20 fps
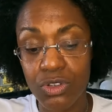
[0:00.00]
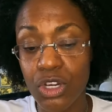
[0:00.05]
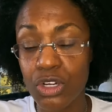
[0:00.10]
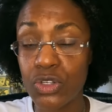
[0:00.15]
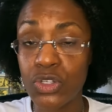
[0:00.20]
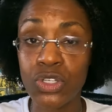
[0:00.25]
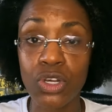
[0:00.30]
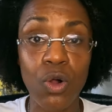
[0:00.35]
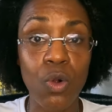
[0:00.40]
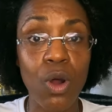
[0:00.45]

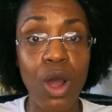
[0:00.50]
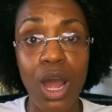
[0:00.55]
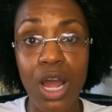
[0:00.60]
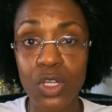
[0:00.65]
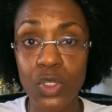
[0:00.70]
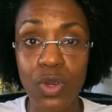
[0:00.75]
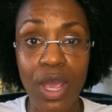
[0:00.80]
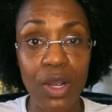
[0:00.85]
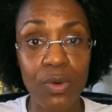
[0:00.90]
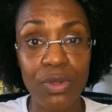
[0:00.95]
your soul
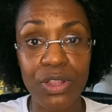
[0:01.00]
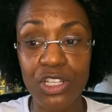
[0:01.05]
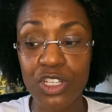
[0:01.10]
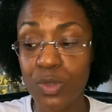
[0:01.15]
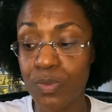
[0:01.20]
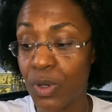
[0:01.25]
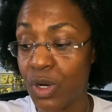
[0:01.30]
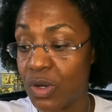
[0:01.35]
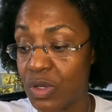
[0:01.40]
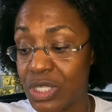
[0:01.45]
contract with
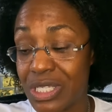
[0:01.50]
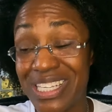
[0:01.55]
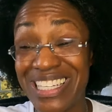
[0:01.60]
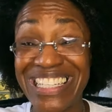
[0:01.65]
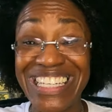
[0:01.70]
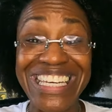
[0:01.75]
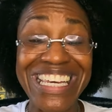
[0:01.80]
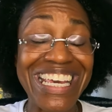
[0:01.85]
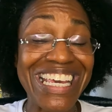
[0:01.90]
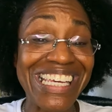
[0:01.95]
this
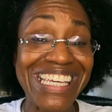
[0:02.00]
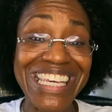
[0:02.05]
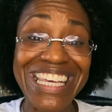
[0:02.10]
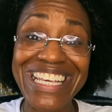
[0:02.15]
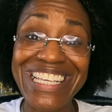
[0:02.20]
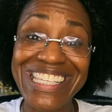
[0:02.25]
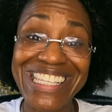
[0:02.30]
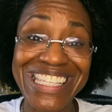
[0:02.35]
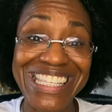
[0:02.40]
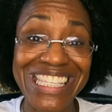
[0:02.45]
person
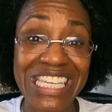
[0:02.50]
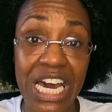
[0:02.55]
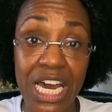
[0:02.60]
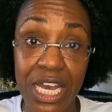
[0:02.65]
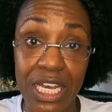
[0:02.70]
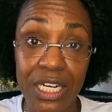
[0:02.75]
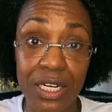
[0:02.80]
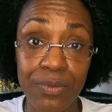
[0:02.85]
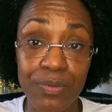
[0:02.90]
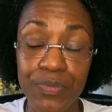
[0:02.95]
is
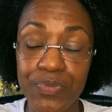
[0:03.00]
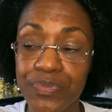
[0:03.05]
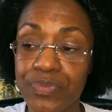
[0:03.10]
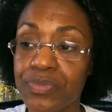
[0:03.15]
done.